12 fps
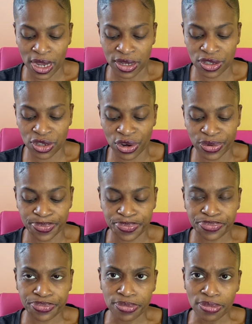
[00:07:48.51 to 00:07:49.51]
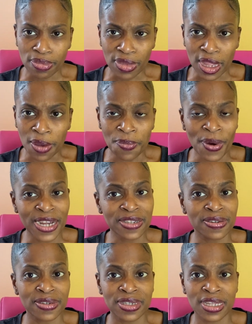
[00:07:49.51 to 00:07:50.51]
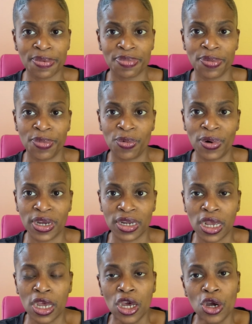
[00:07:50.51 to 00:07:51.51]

So, practical step number 1,